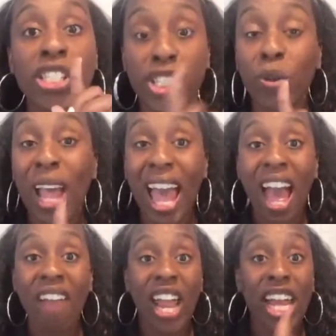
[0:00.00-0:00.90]
to
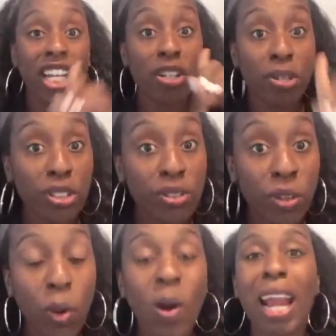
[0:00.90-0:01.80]
have a
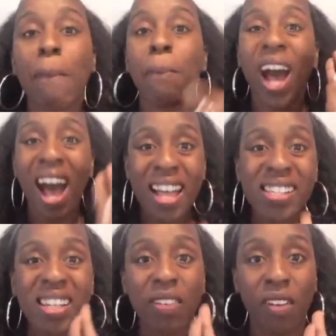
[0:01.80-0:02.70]
neutral or a
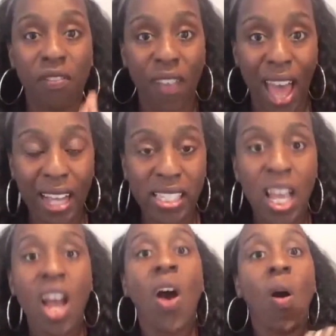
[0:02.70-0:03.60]
positive effect
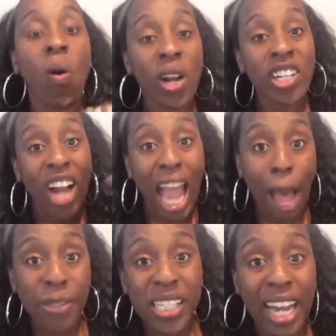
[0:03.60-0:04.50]
on your
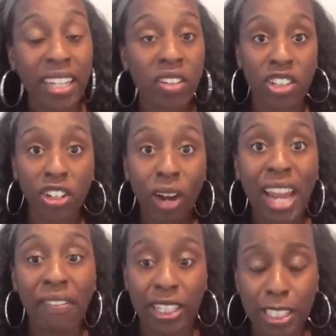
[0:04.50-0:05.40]
appetite and on your
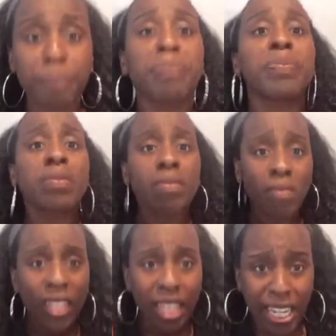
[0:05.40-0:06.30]
cravings.
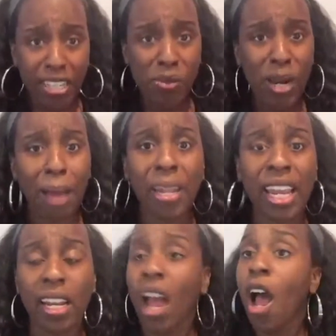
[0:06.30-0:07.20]
Here's what I
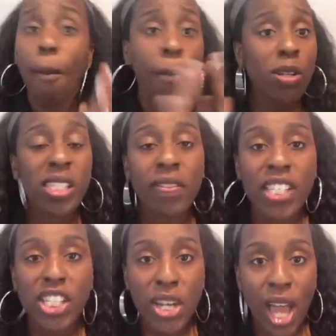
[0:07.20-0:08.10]
mean. Most of
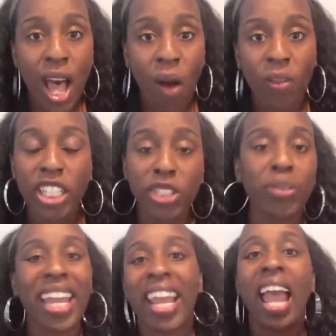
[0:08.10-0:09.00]
us know that you
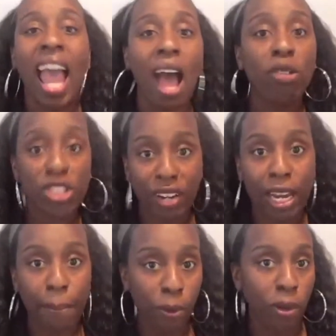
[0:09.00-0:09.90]
can't
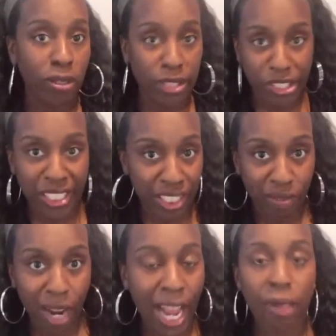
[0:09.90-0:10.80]
out-train poor nutrition,
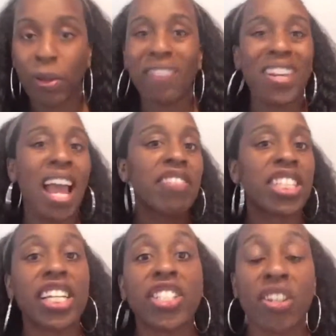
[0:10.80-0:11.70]
right? We even have
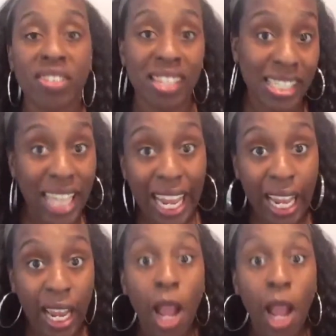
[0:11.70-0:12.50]
t-shirts that say it.